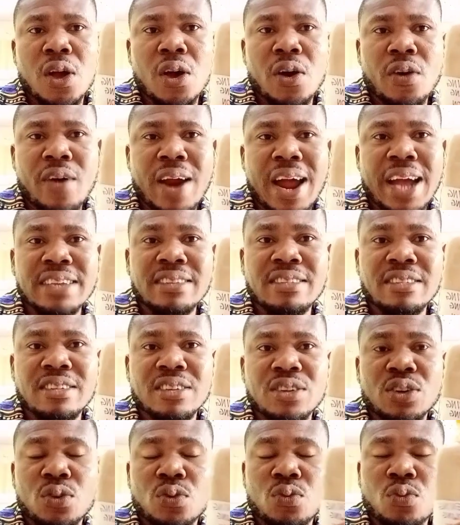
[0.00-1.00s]
Alright?
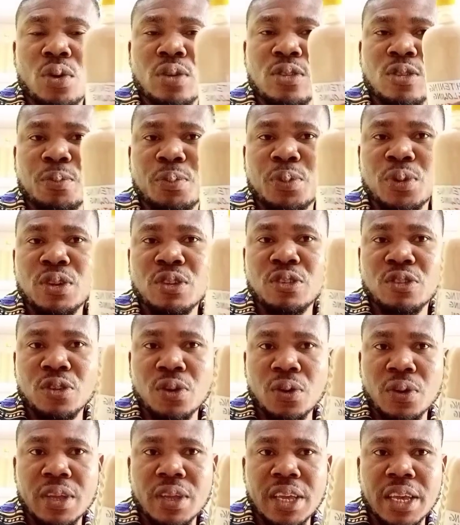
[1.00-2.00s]
1 spoon is
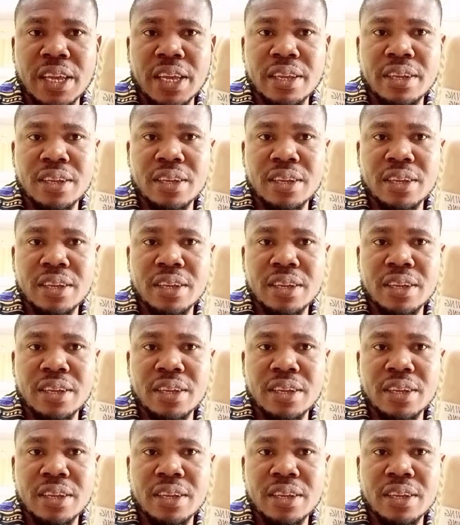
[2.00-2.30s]
okay.